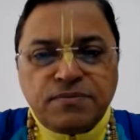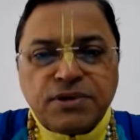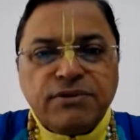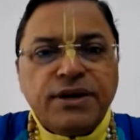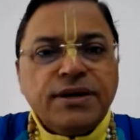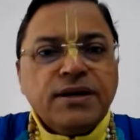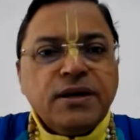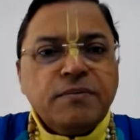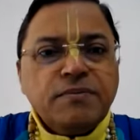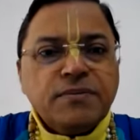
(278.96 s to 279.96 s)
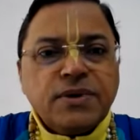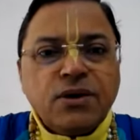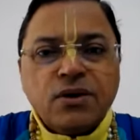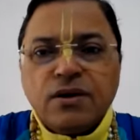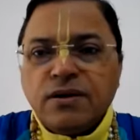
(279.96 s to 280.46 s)
preventing him
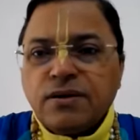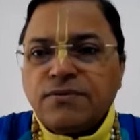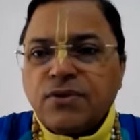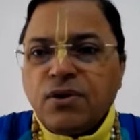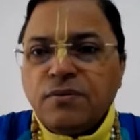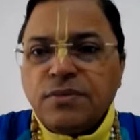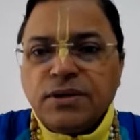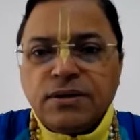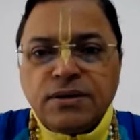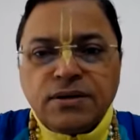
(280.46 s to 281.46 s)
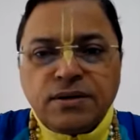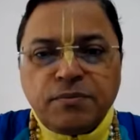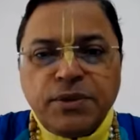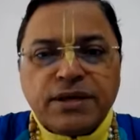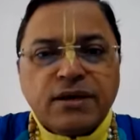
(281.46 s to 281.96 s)
or her from
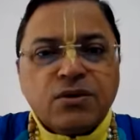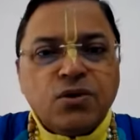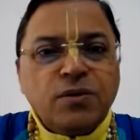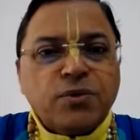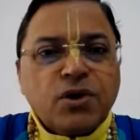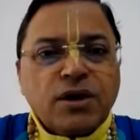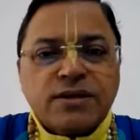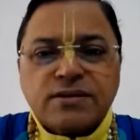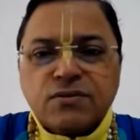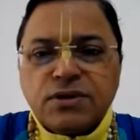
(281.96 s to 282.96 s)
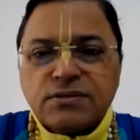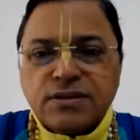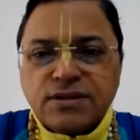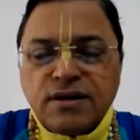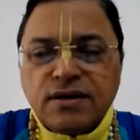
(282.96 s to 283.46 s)
making good progress towards
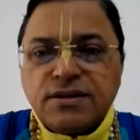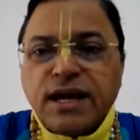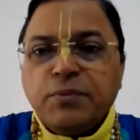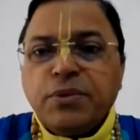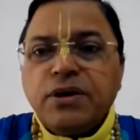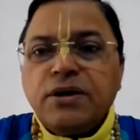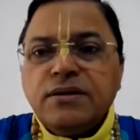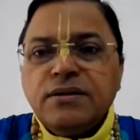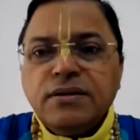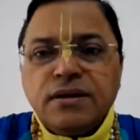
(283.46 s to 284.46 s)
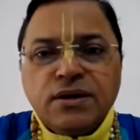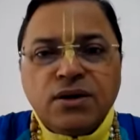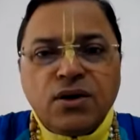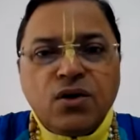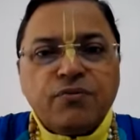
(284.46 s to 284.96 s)
Krishna. That burden
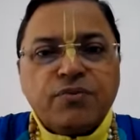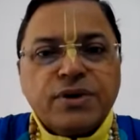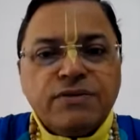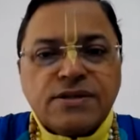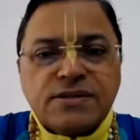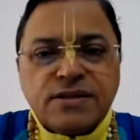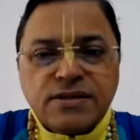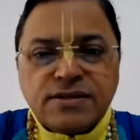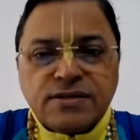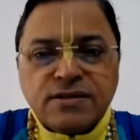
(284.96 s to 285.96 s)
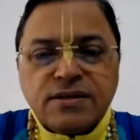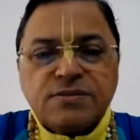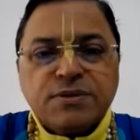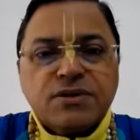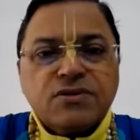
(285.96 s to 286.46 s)
of previous sins, the
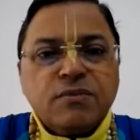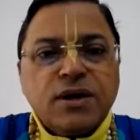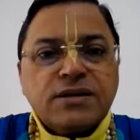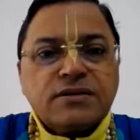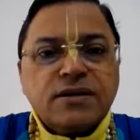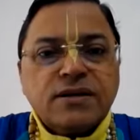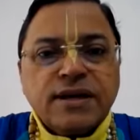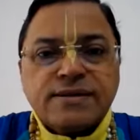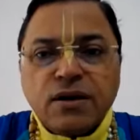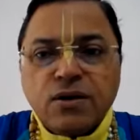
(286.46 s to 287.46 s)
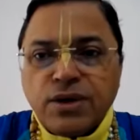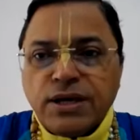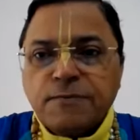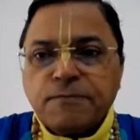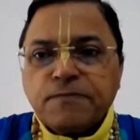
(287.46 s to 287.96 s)
spiritual master takes
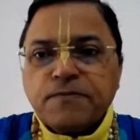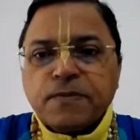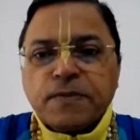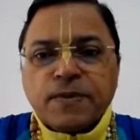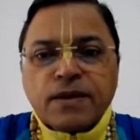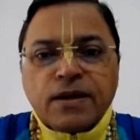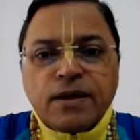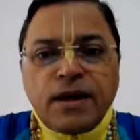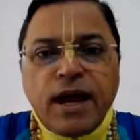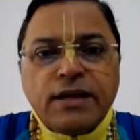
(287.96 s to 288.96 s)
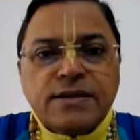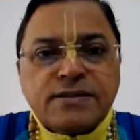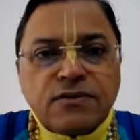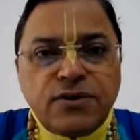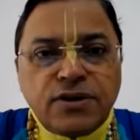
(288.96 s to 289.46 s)
away. And he
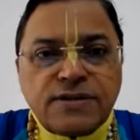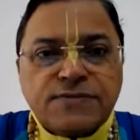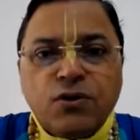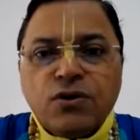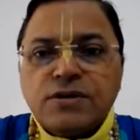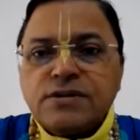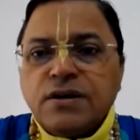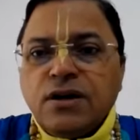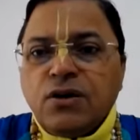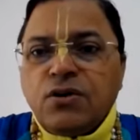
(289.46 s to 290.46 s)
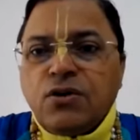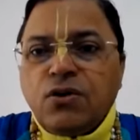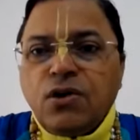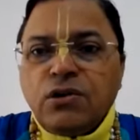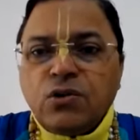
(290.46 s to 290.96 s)
suffers for
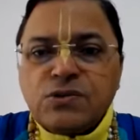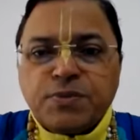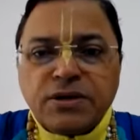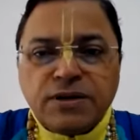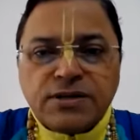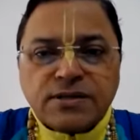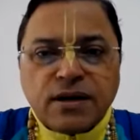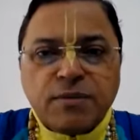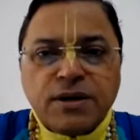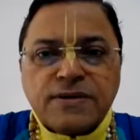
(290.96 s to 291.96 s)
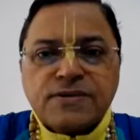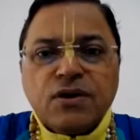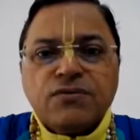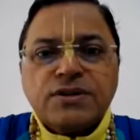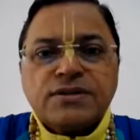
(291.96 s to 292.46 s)
all those previous karmas
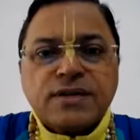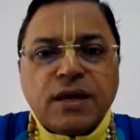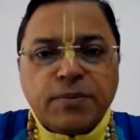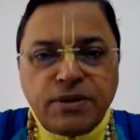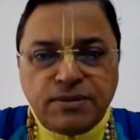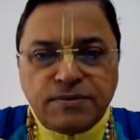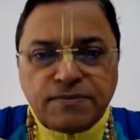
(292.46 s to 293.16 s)
of his disciple